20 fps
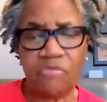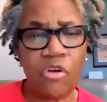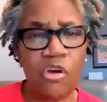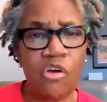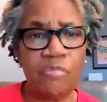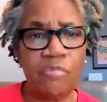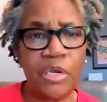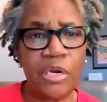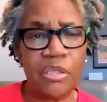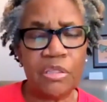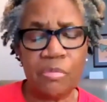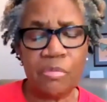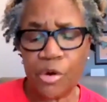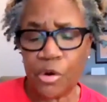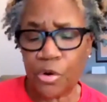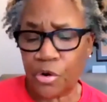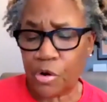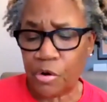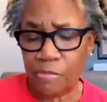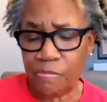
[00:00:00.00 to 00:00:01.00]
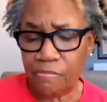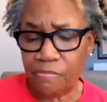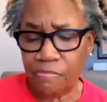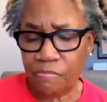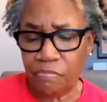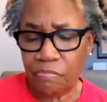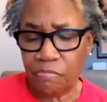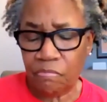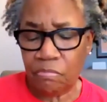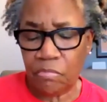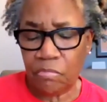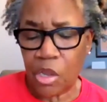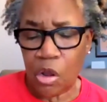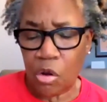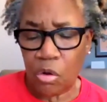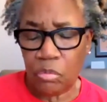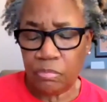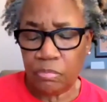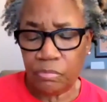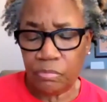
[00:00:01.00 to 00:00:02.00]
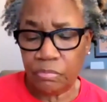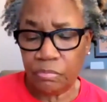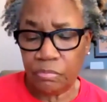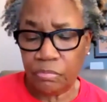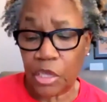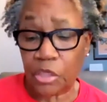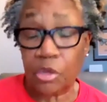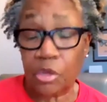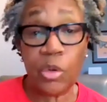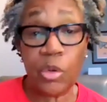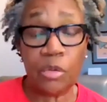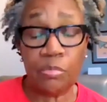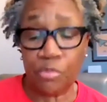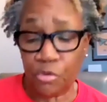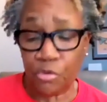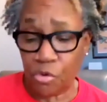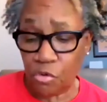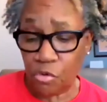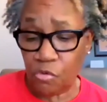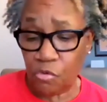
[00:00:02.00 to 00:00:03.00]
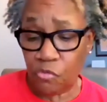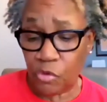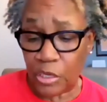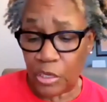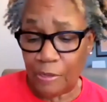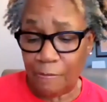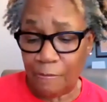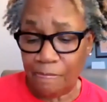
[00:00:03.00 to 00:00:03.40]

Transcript: involvement in the murder? No, nothing we can prove.